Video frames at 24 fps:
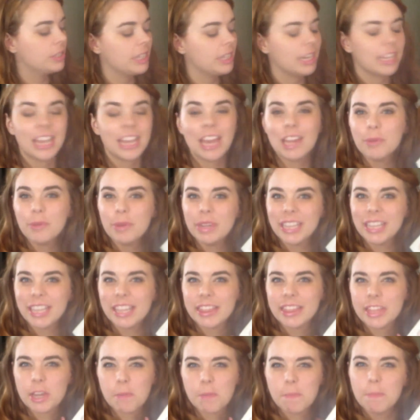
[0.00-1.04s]
and I kind of want to
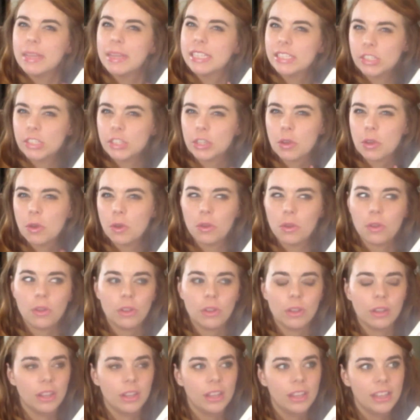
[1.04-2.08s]
get their
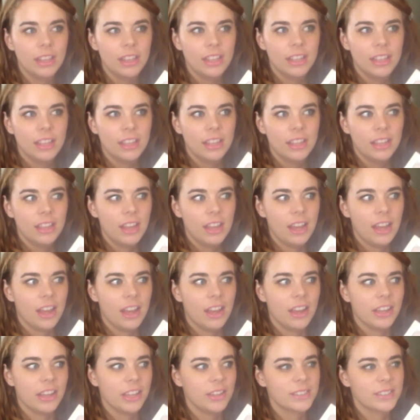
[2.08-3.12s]
mystical,
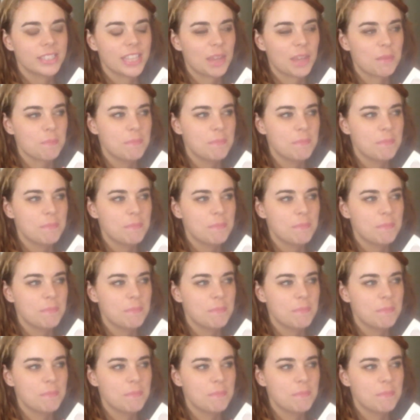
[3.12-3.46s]
uh, it's like